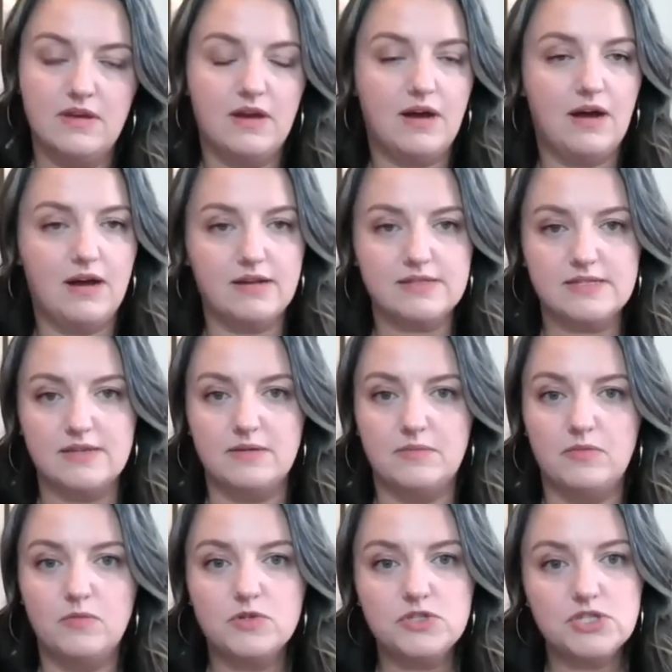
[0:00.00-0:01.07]
Awesome.
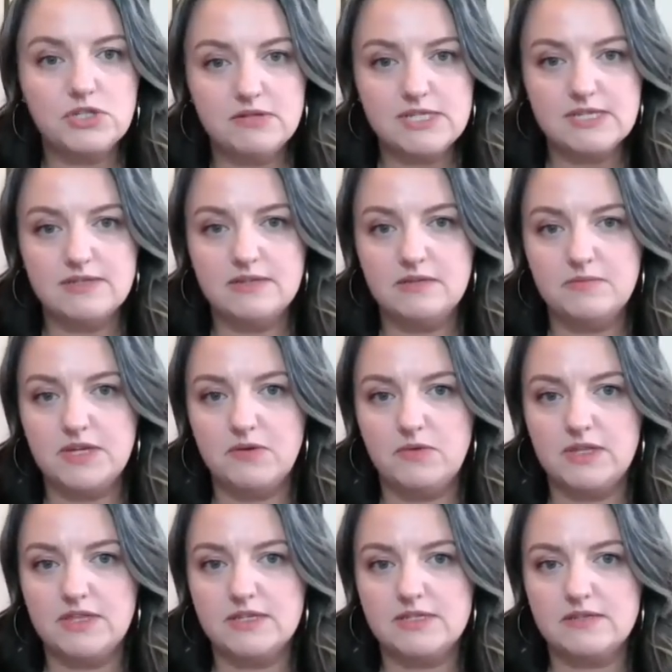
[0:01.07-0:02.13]
Well, show us a little bit
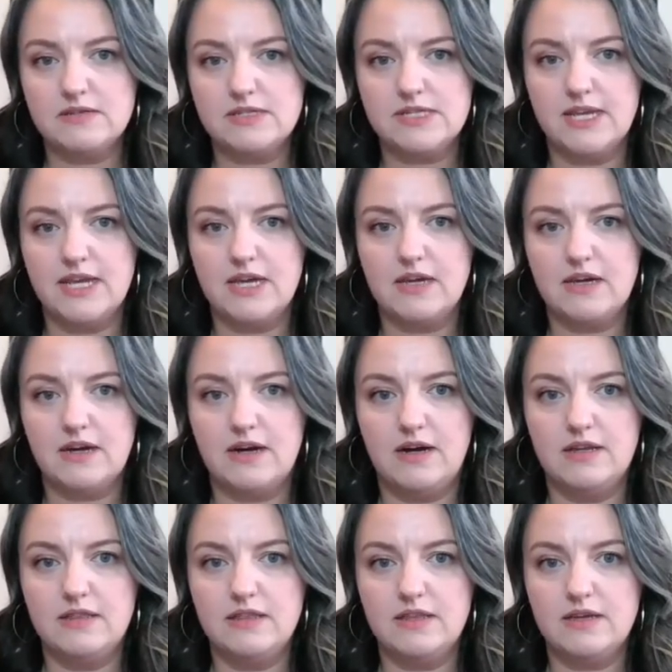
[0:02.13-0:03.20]
what this looks like
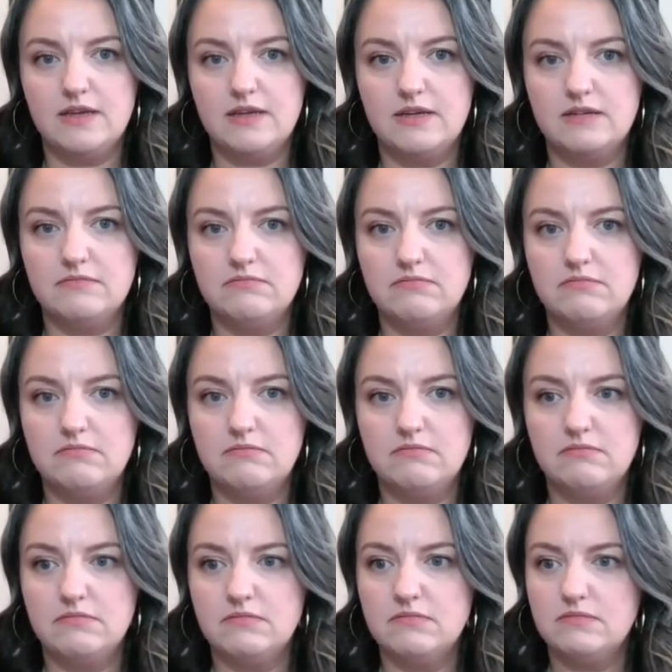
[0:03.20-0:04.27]
on the
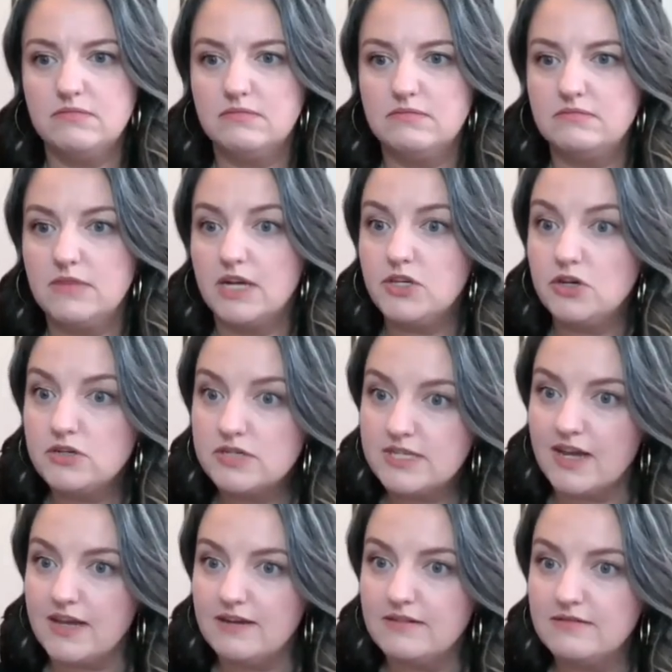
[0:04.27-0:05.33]
on your side.